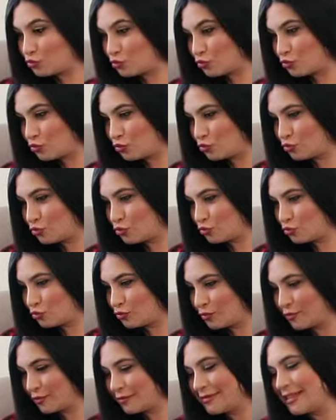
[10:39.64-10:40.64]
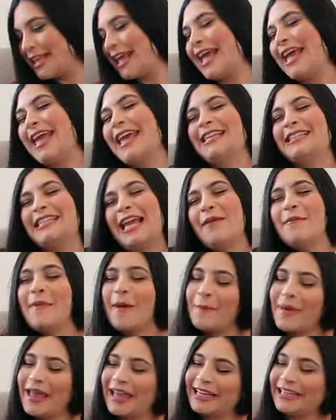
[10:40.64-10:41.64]
Es que me
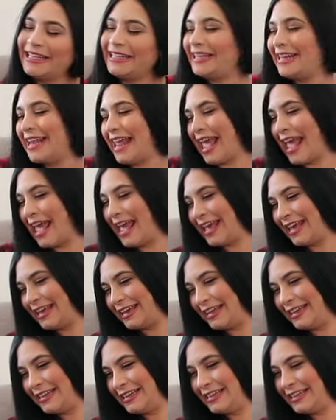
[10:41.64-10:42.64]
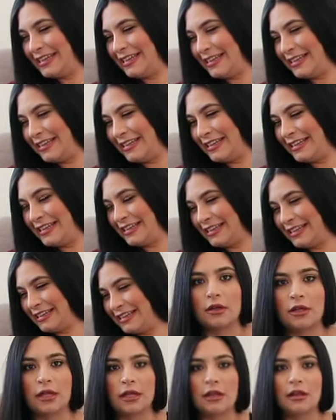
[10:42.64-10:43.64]
peiné.
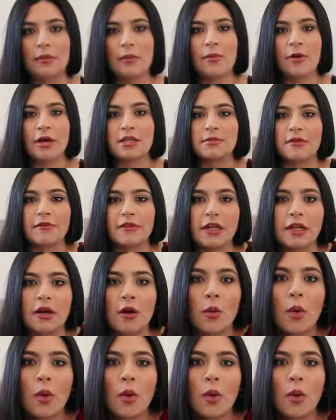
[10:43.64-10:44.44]
Hold on. Let me pause my video.